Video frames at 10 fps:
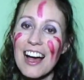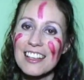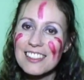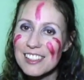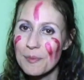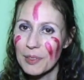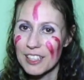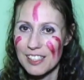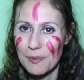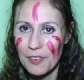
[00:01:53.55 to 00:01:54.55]
at the
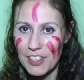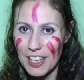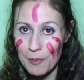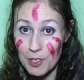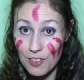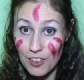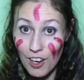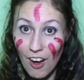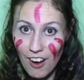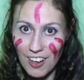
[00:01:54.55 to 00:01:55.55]
symbolism of the image of the
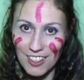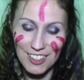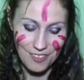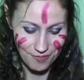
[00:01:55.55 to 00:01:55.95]
card.